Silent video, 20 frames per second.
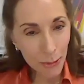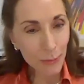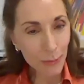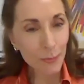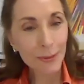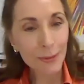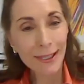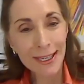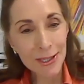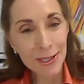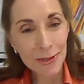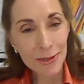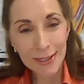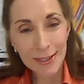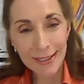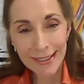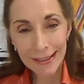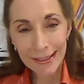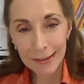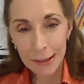pleasure and
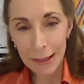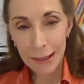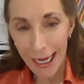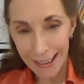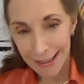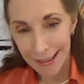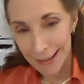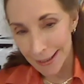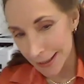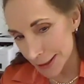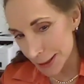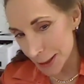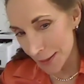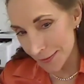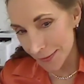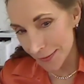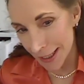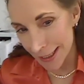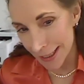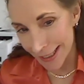delight, and I love
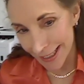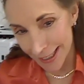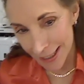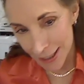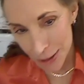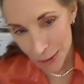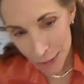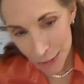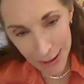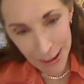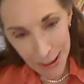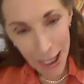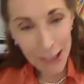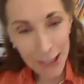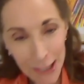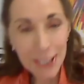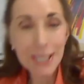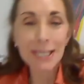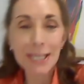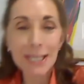getting
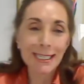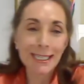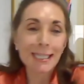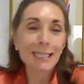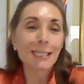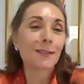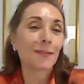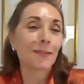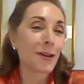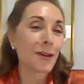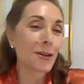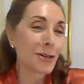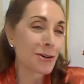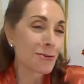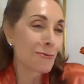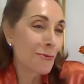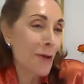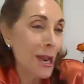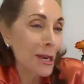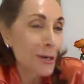introductions. It's very
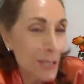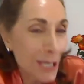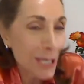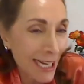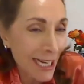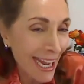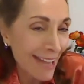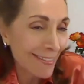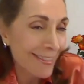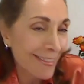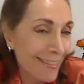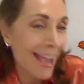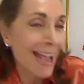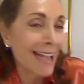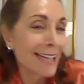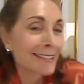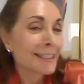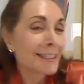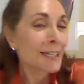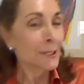rare to get that,
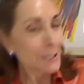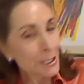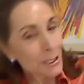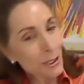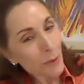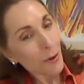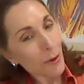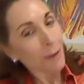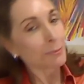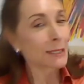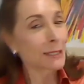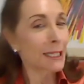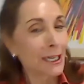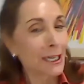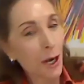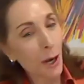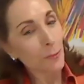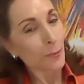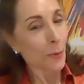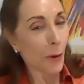so I'm glad
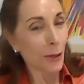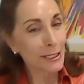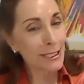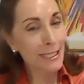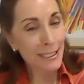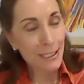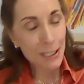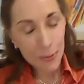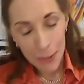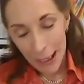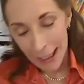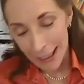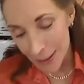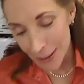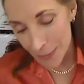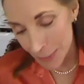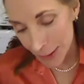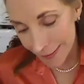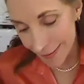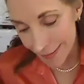I'm participating,
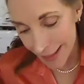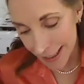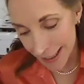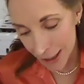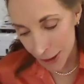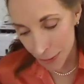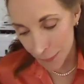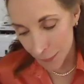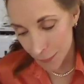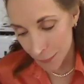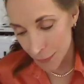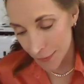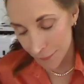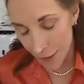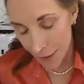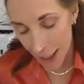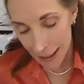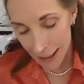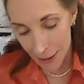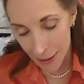but thank you for
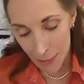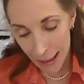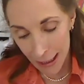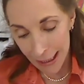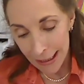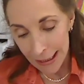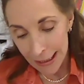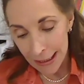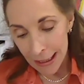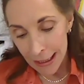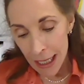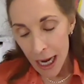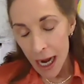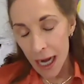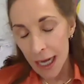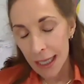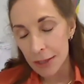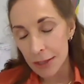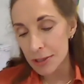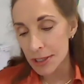inviting me.
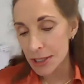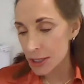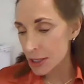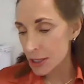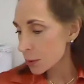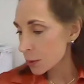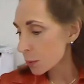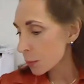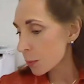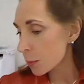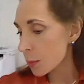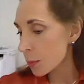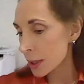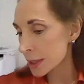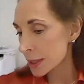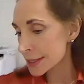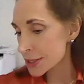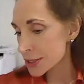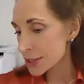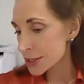I also
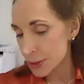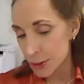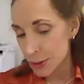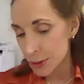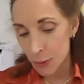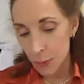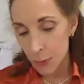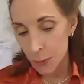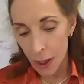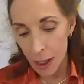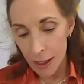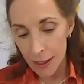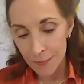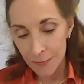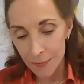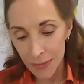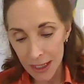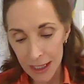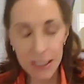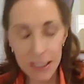want to
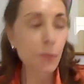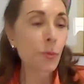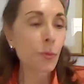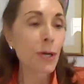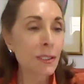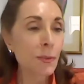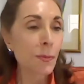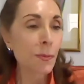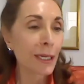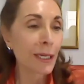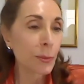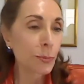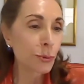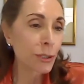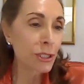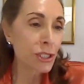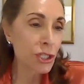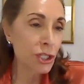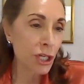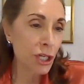express my
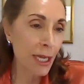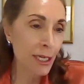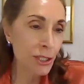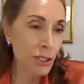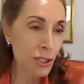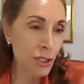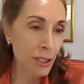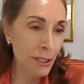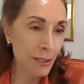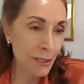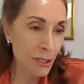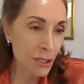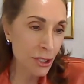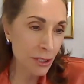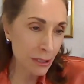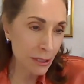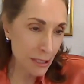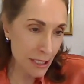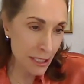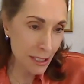appreciation to the
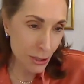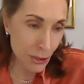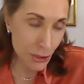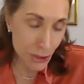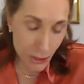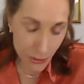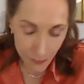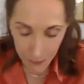listeners